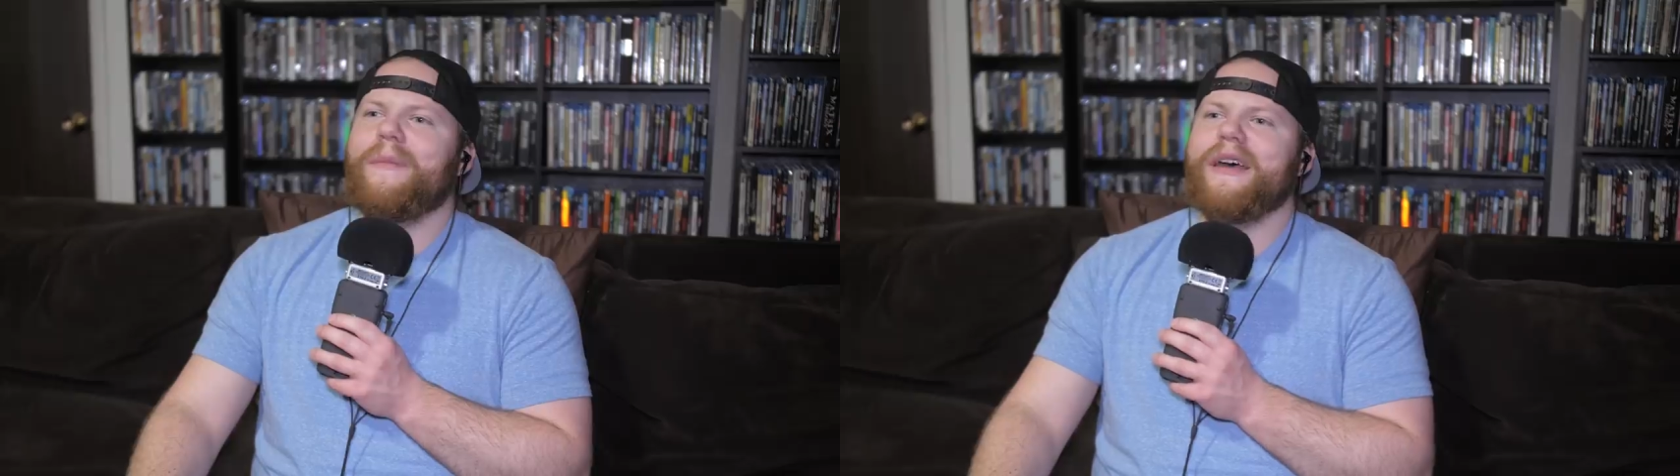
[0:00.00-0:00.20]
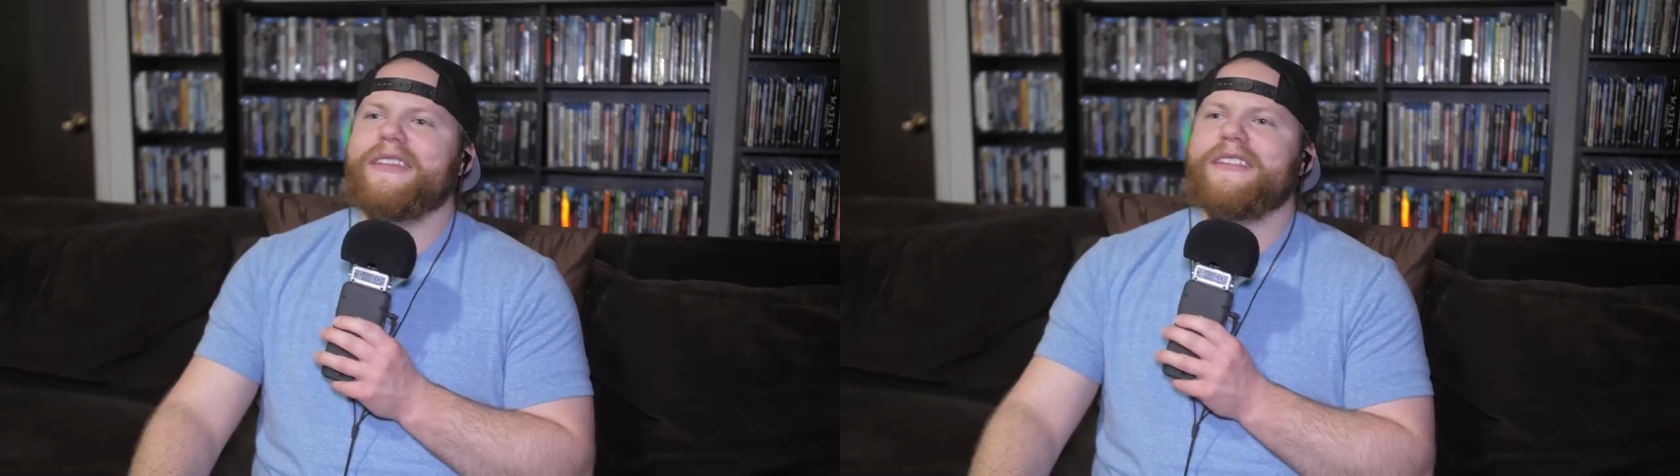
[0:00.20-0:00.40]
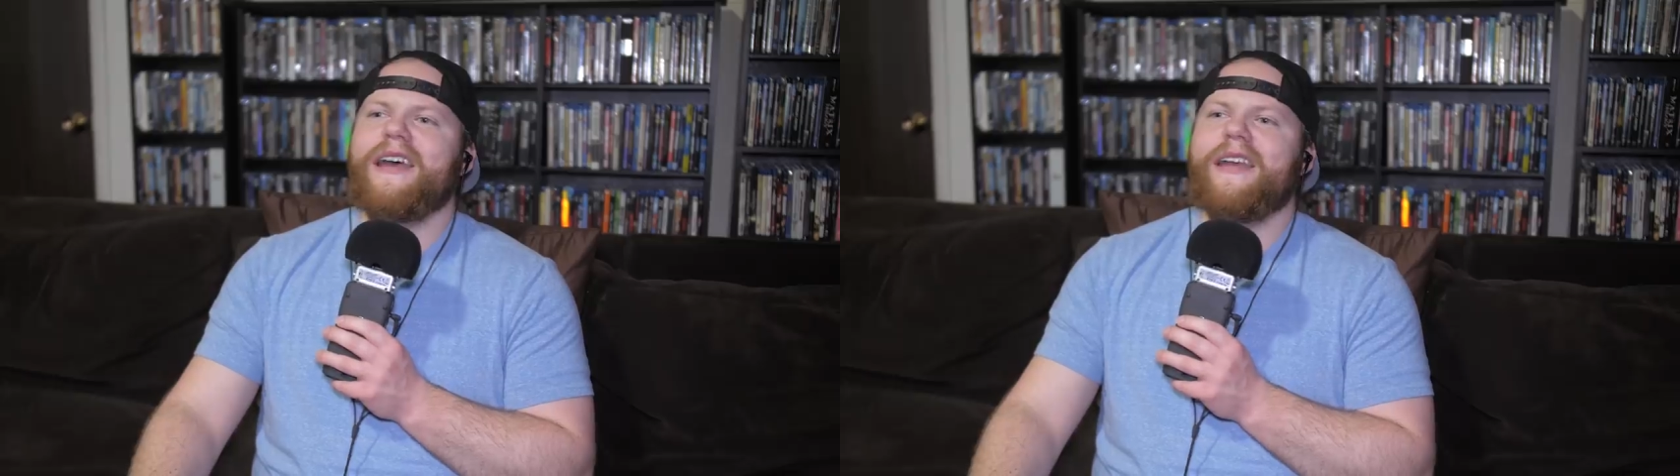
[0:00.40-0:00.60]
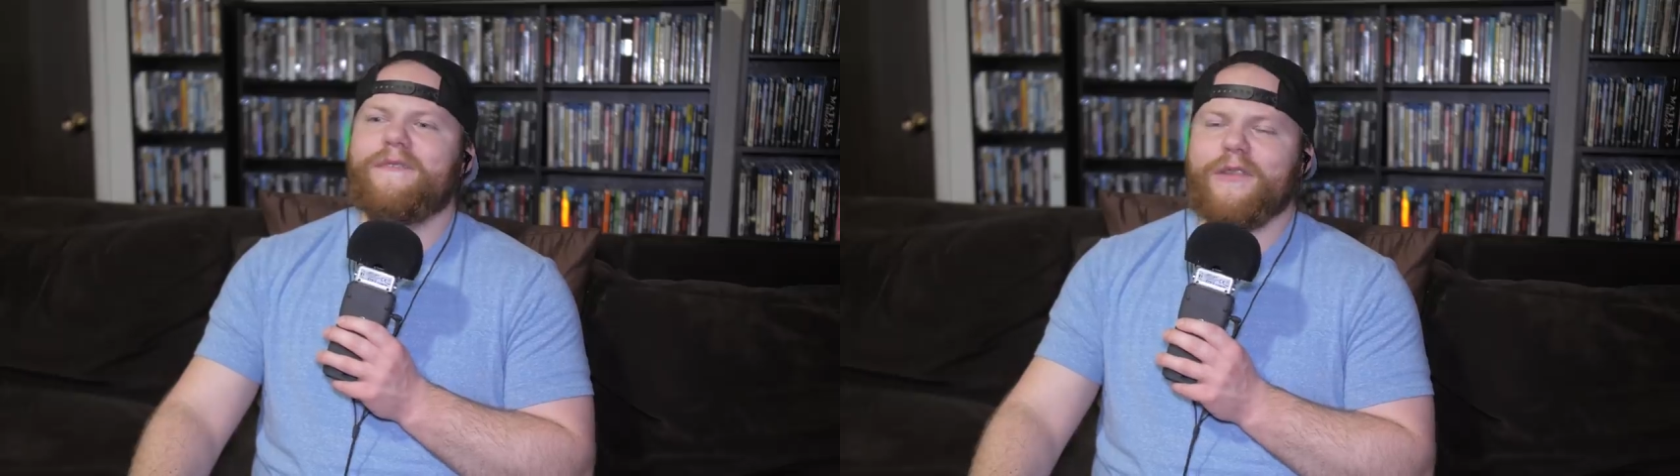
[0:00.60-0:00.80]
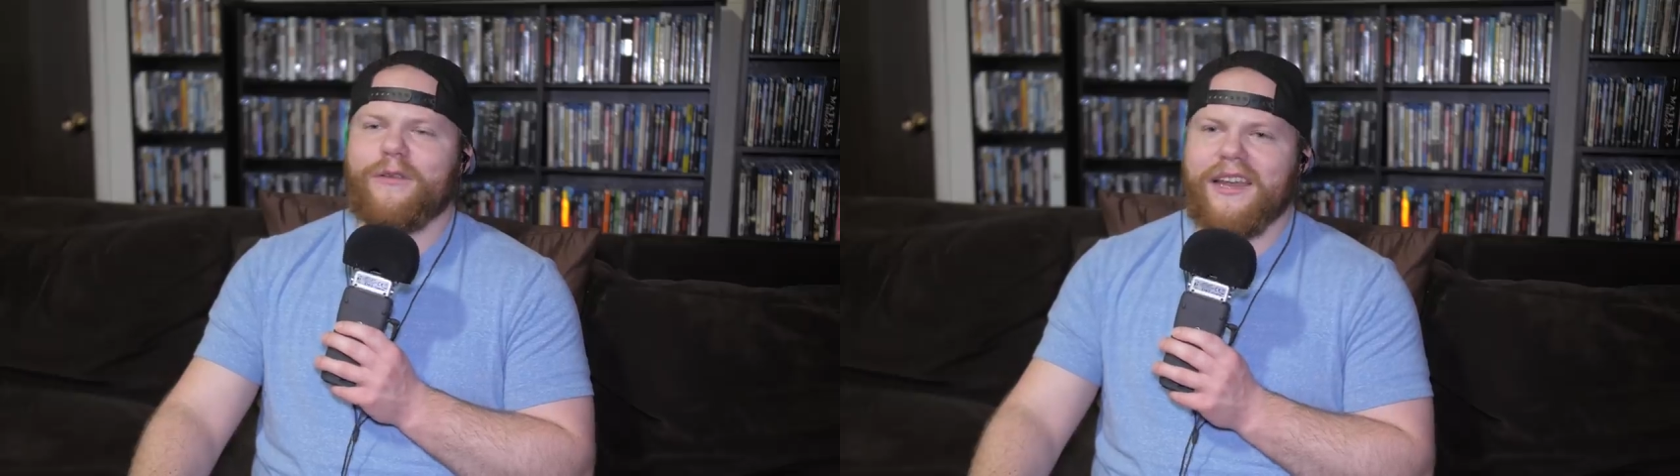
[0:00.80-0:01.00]
But
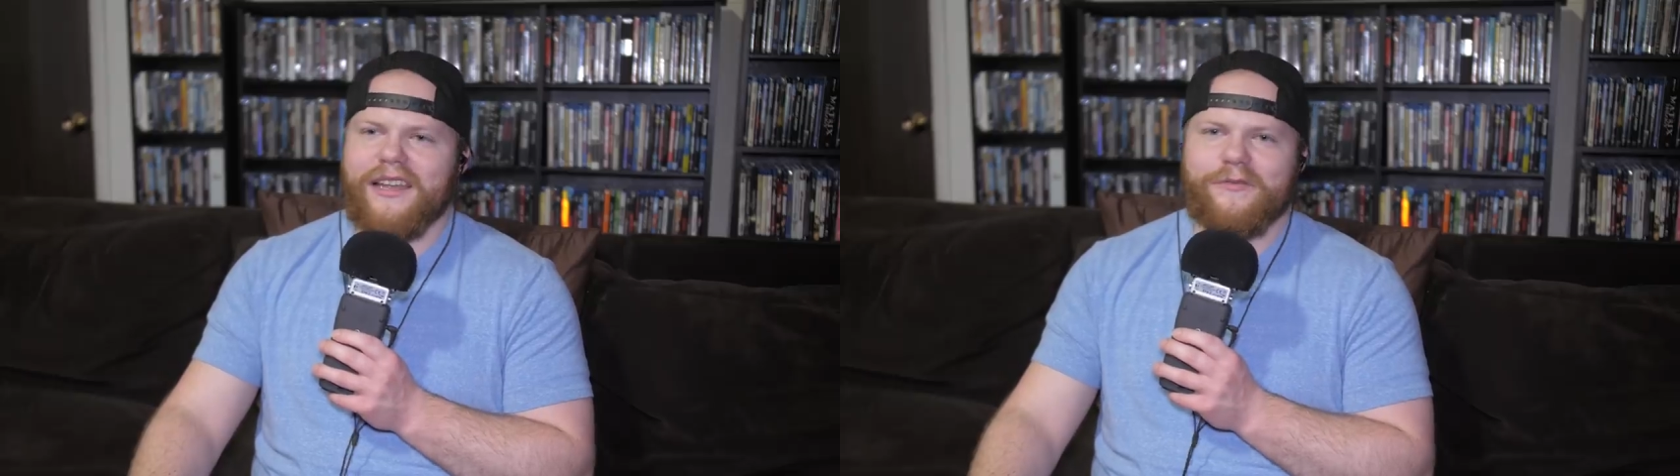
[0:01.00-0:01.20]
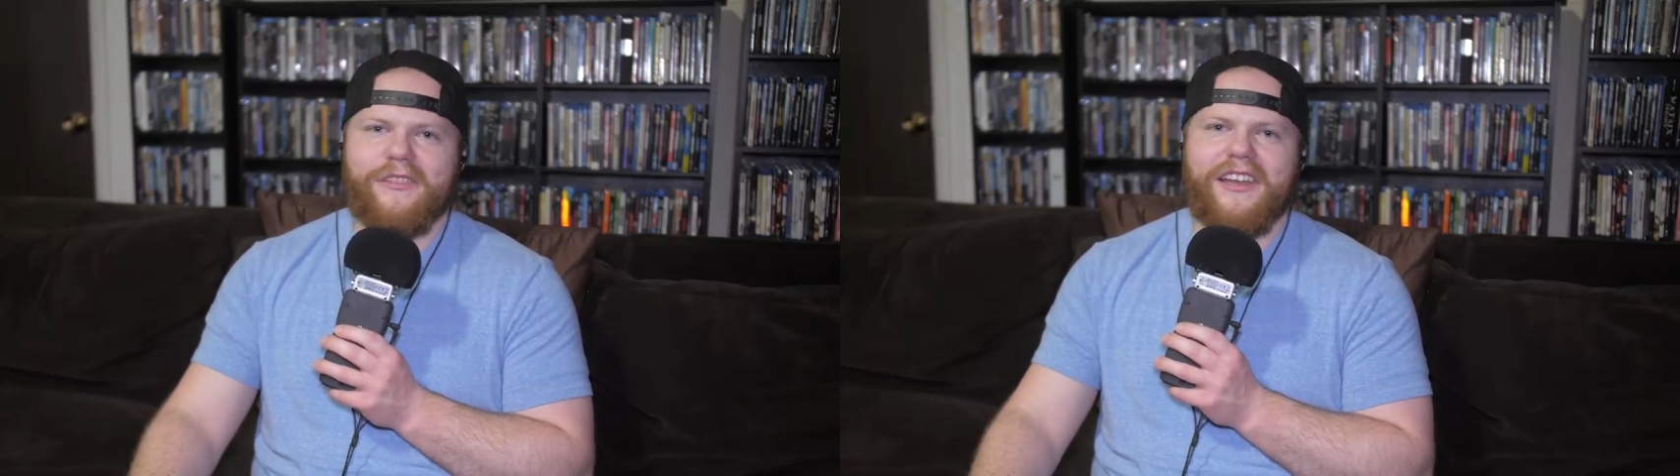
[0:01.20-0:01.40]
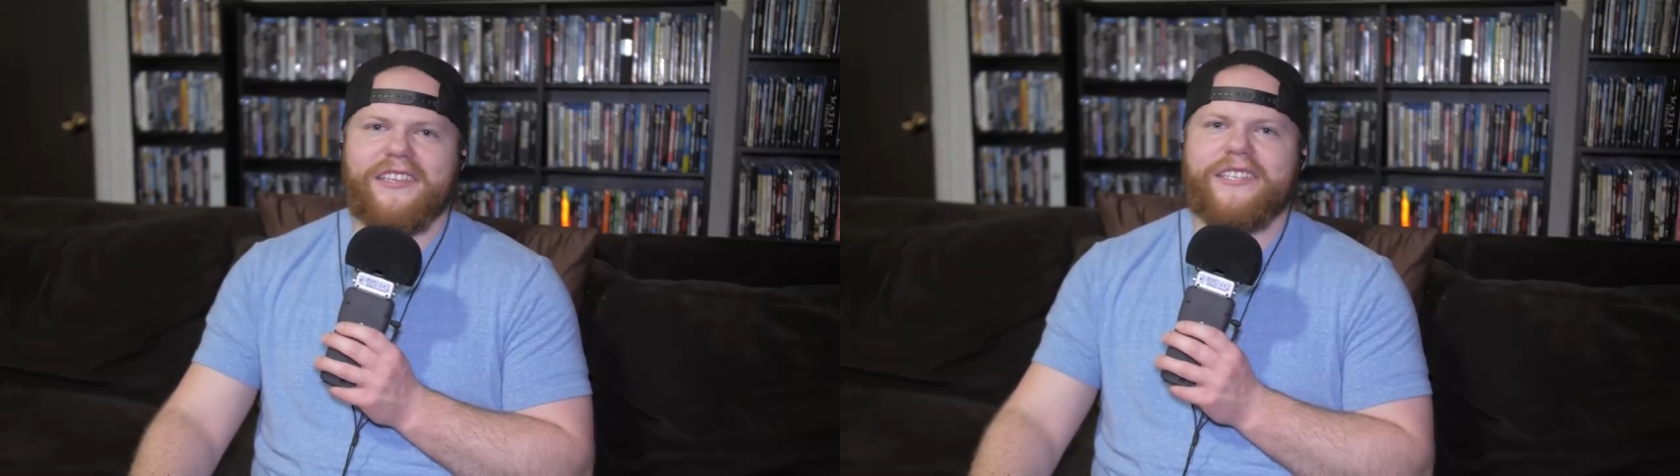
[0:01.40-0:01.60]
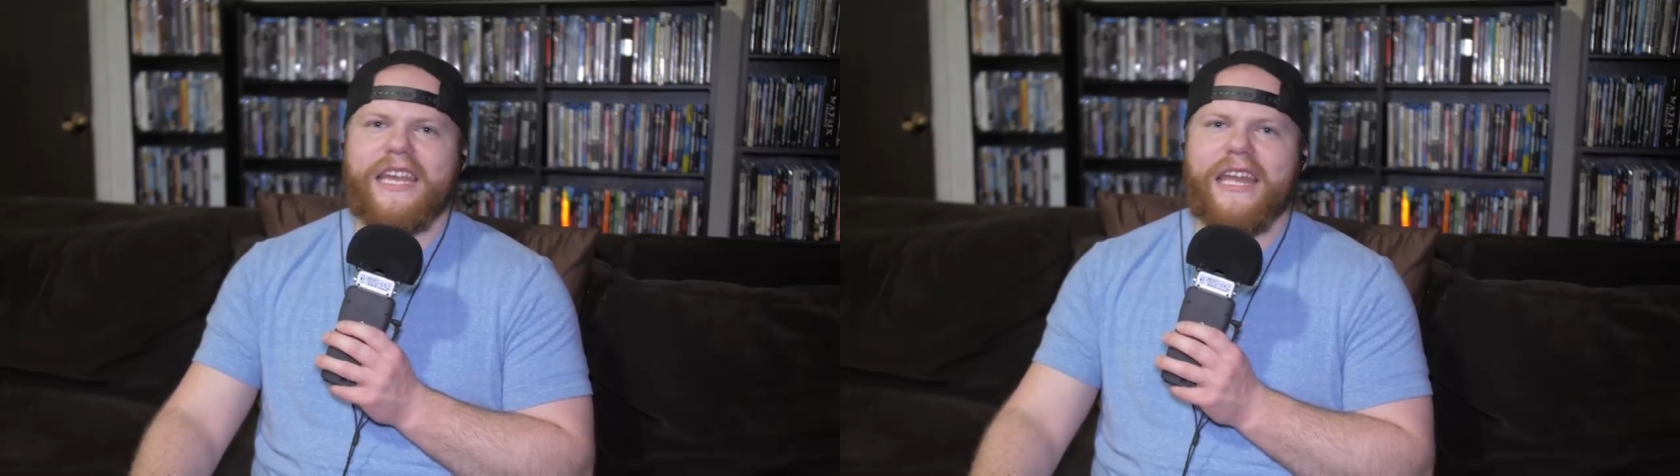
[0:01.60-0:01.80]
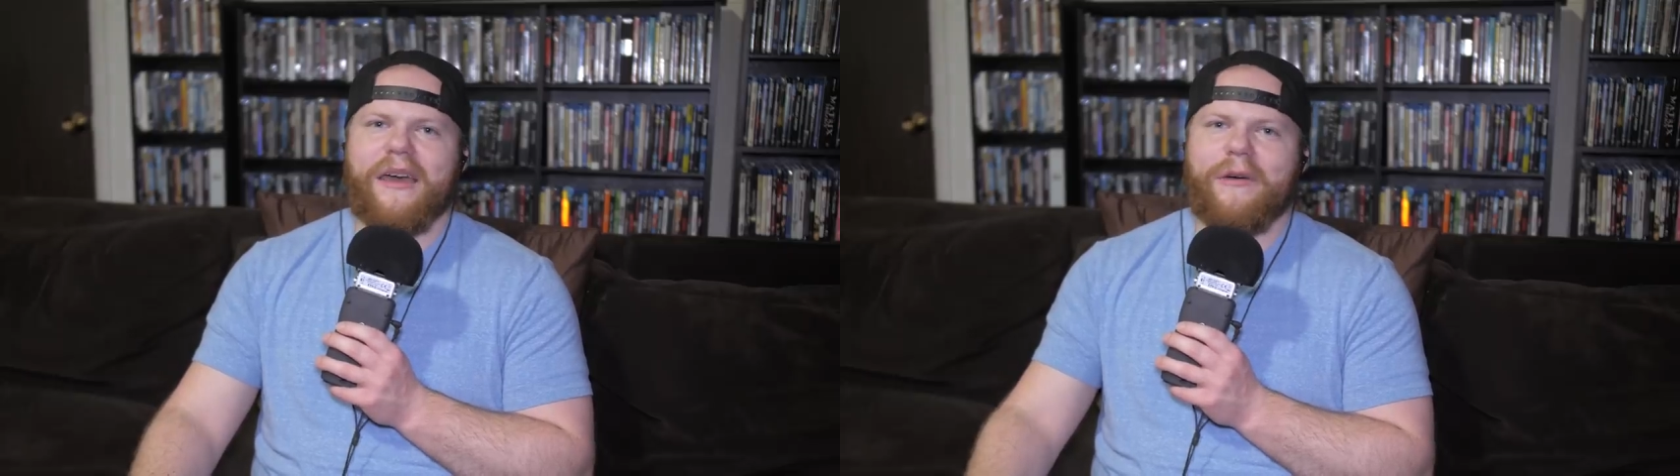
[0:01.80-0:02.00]
if you guys would like to
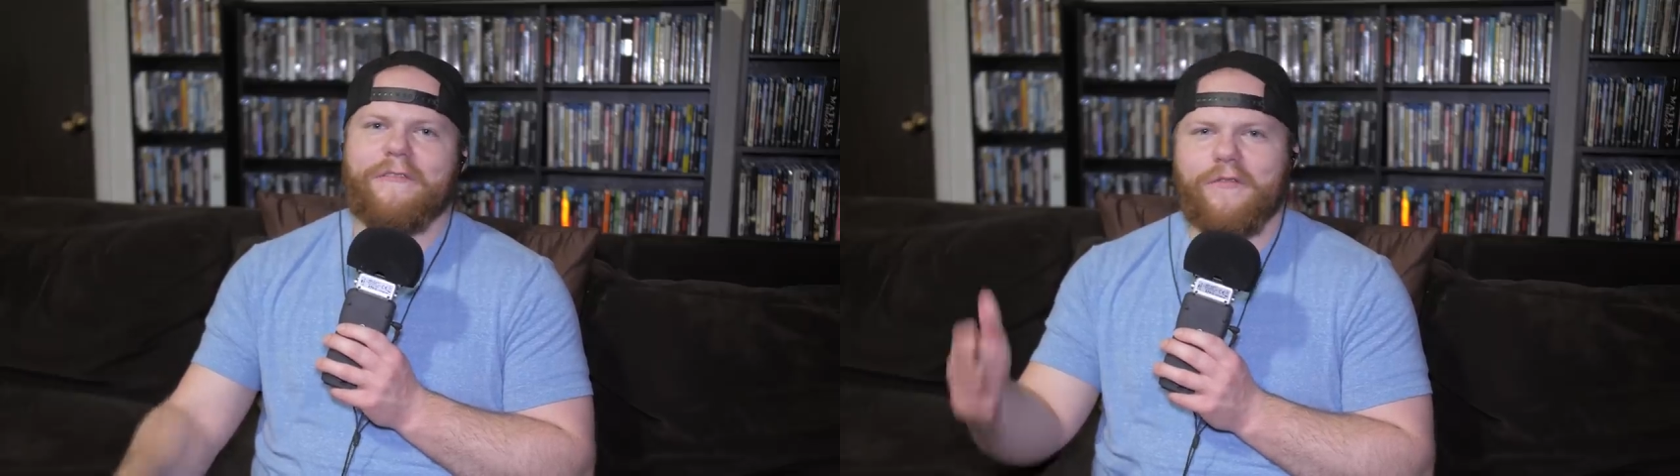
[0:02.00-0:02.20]
check out my